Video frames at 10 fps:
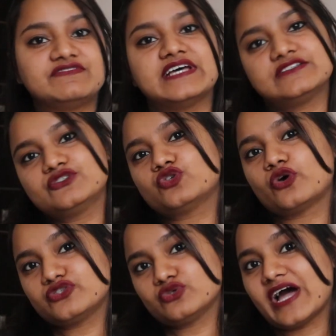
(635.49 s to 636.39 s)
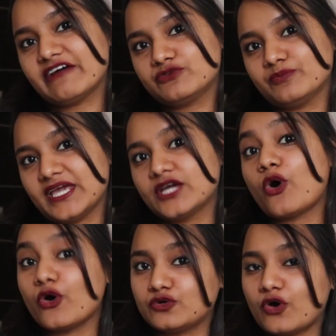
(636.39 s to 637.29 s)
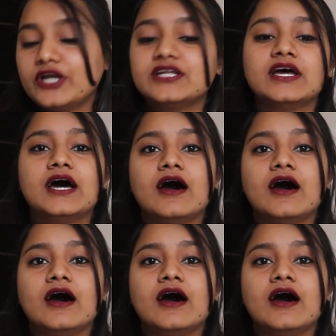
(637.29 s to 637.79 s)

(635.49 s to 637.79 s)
if that's the choice you have to make or not.